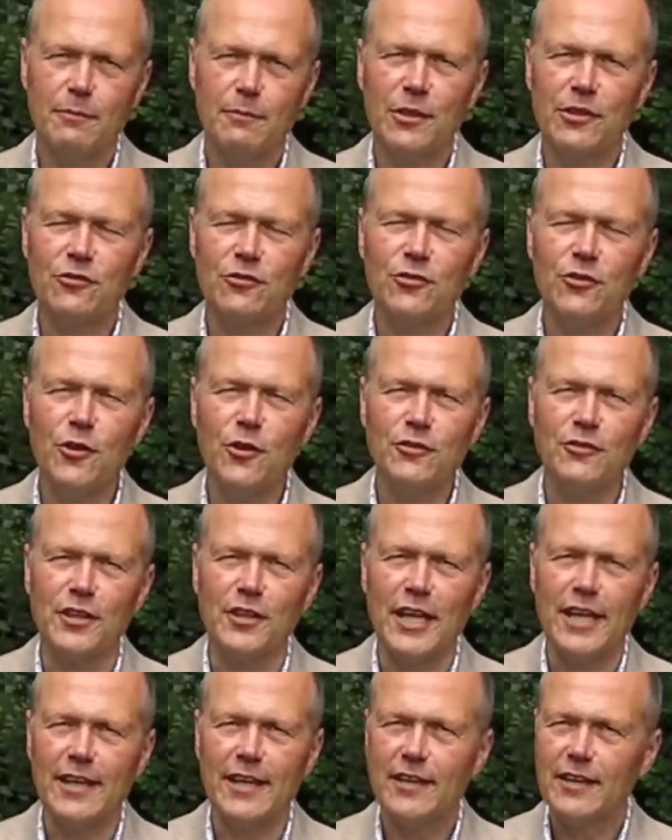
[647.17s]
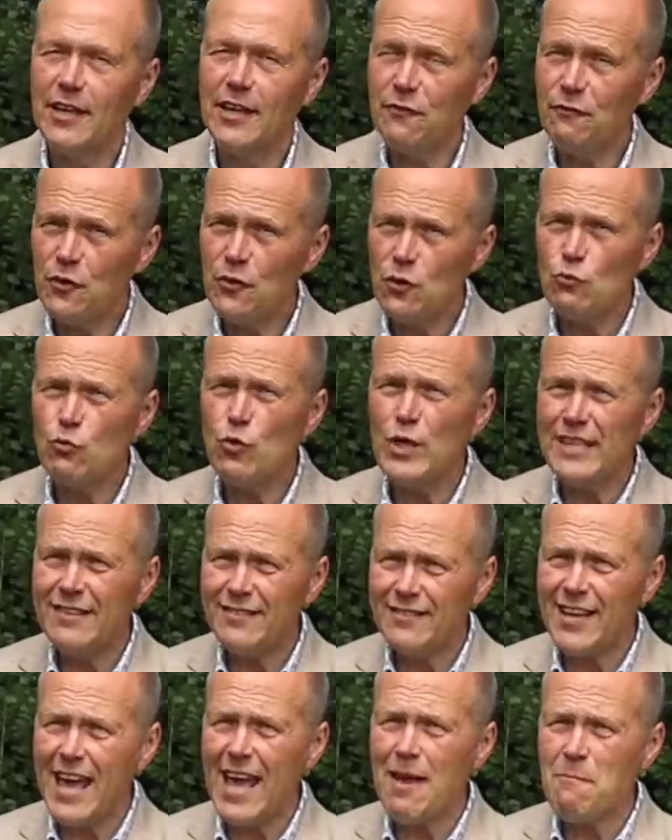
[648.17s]
But certainly, if you read
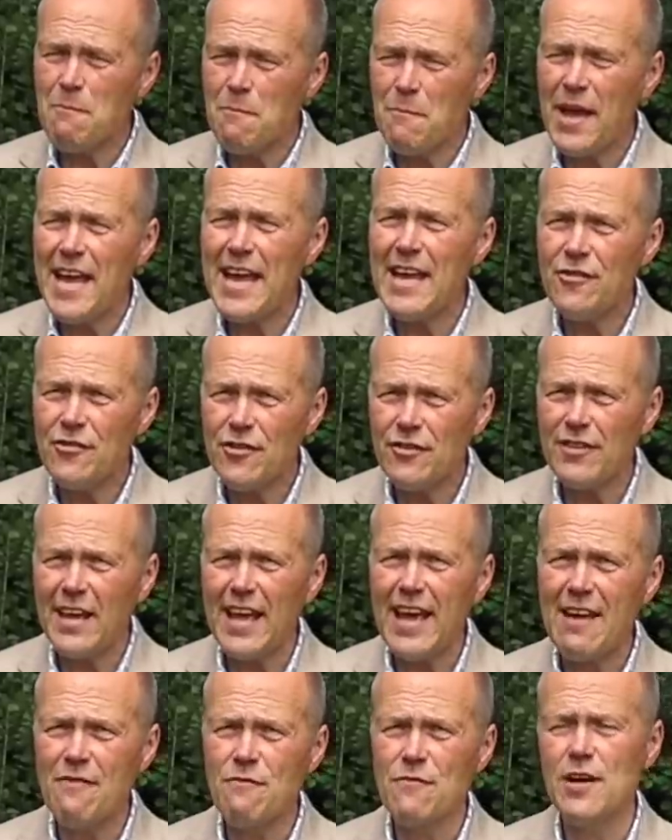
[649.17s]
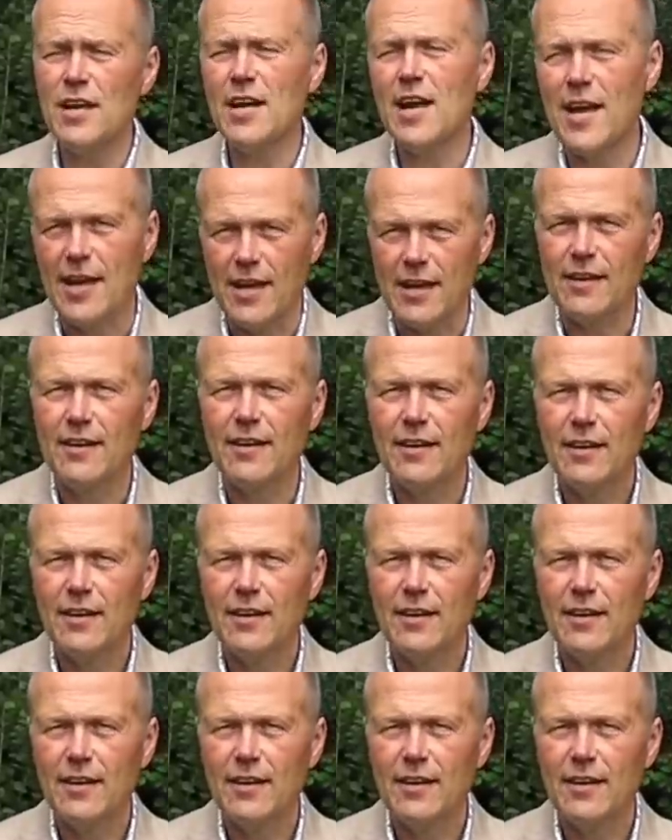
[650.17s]
10 pages every day,